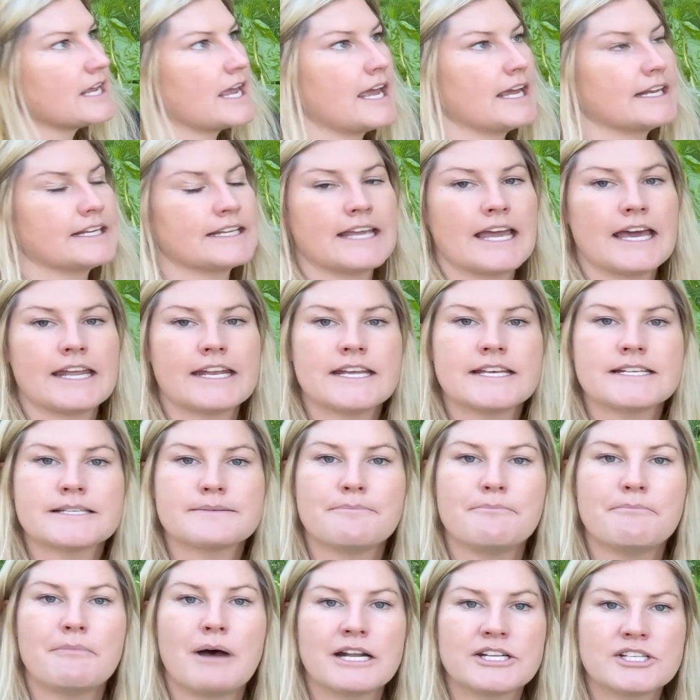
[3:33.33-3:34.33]
and get as
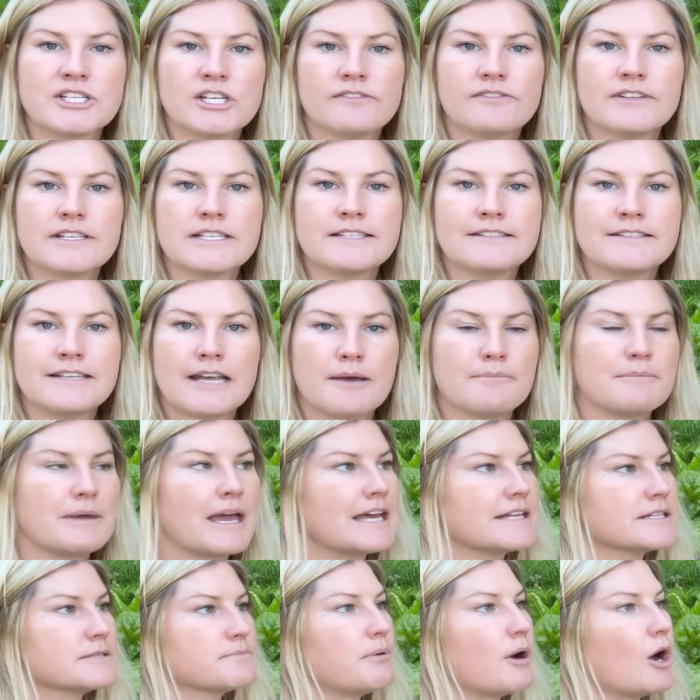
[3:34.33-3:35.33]
much of the stem
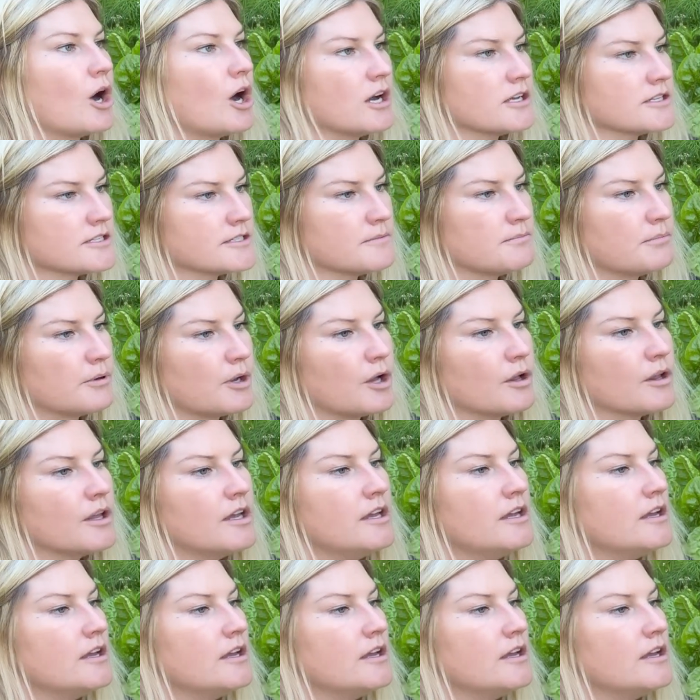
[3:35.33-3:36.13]
as possible.